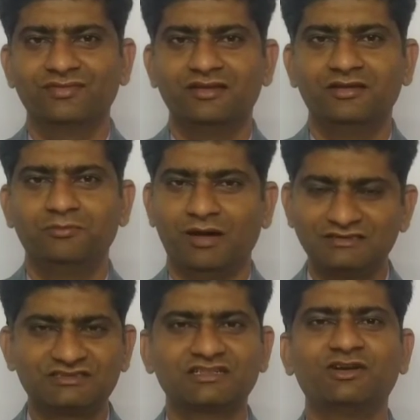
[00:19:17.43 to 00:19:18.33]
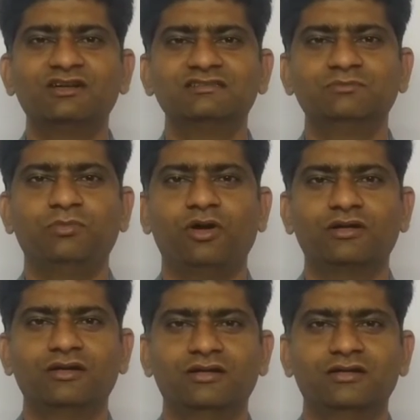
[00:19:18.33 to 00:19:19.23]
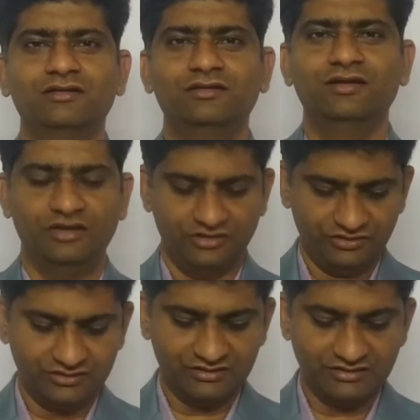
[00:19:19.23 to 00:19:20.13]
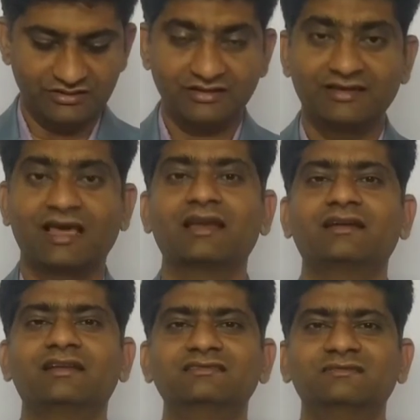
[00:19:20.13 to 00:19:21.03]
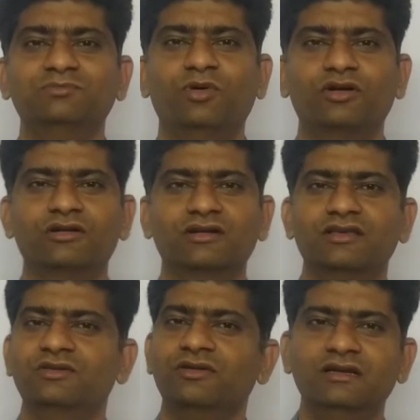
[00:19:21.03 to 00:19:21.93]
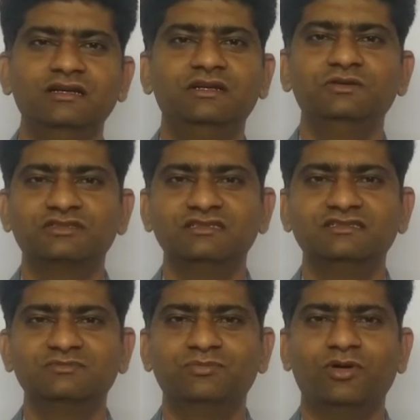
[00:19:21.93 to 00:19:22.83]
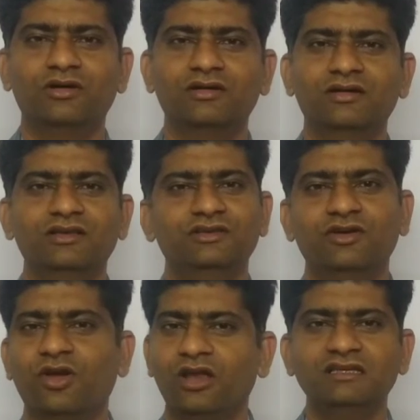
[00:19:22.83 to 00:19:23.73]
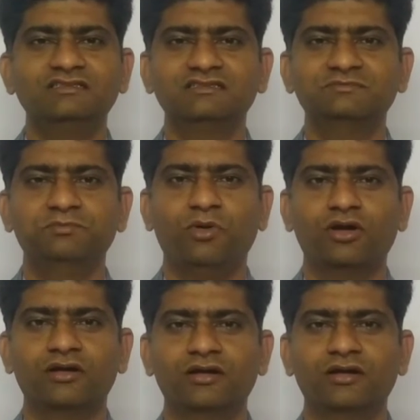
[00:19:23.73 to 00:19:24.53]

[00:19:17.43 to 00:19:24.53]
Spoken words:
past record is important. Your character is important. Your intuition is important. Your knowledge is important.